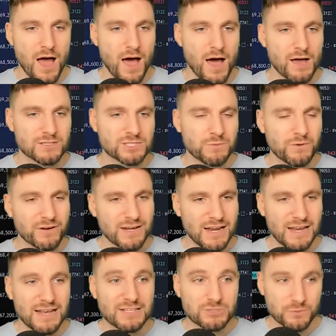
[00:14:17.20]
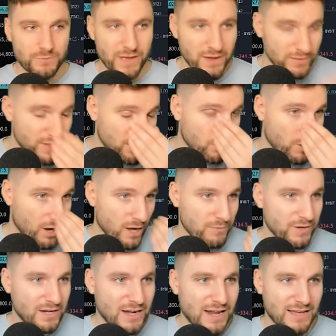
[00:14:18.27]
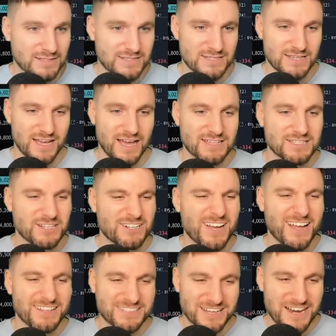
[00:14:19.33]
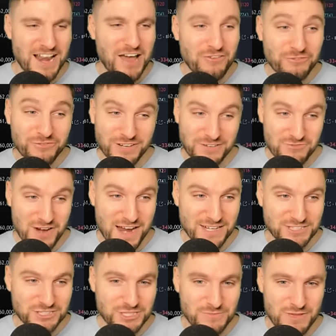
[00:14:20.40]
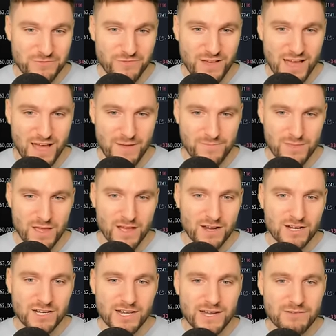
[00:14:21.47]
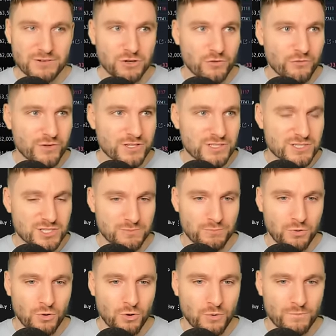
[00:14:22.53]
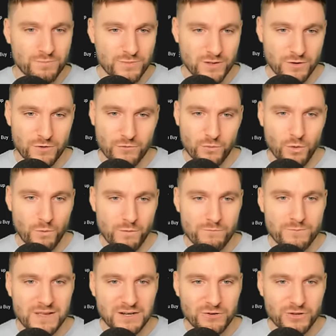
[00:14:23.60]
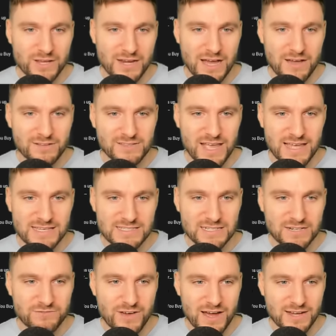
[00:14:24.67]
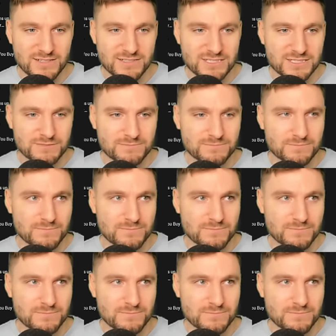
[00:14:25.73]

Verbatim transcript: Uh, so we're in a little bit then what I would class as a, as a as a lovely range, to be fair. Clear and obvious support of what we've been looking at days in advance